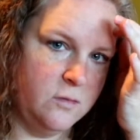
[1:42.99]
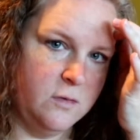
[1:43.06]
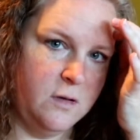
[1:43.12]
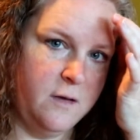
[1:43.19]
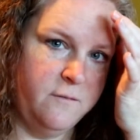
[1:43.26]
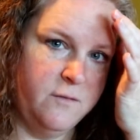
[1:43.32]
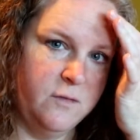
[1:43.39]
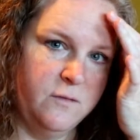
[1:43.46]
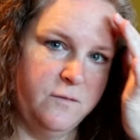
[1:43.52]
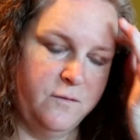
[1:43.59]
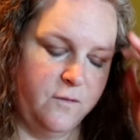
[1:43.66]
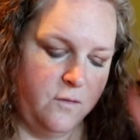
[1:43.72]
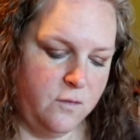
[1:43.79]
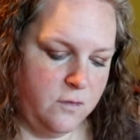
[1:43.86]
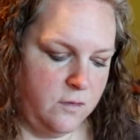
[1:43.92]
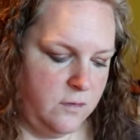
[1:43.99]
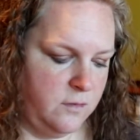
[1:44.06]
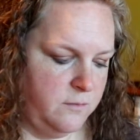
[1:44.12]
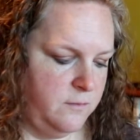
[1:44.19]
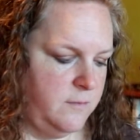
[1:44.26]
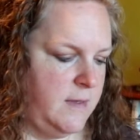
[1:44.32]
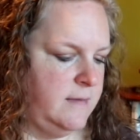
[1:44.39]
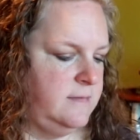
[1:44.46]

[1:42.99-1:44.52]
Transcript: cover for my